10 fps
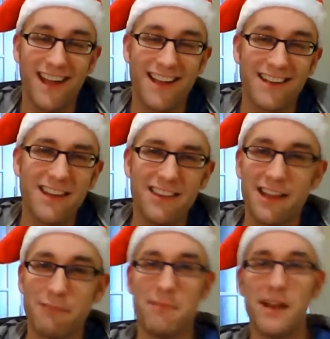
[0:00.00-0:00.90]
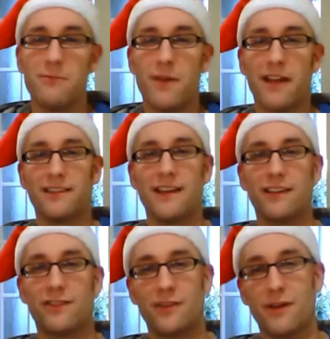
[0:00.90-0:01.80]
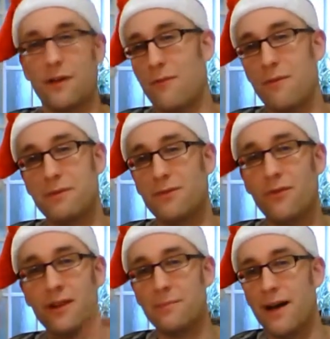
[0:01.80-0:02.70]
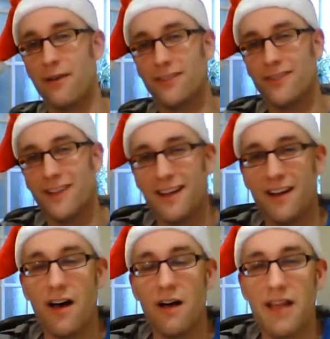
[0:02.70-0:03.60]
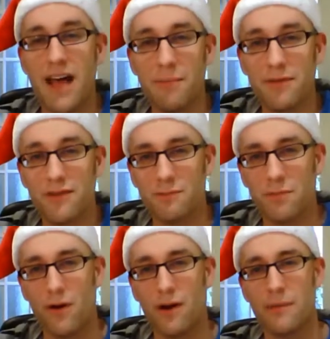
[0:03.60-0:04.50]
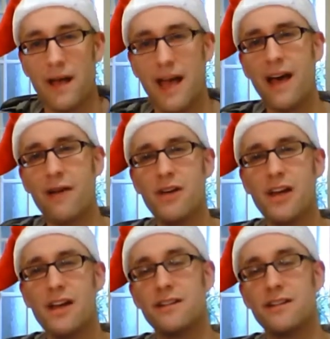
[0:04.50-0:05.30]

And I think many ways that's what we've been talking about in our Holy Habitus blog, about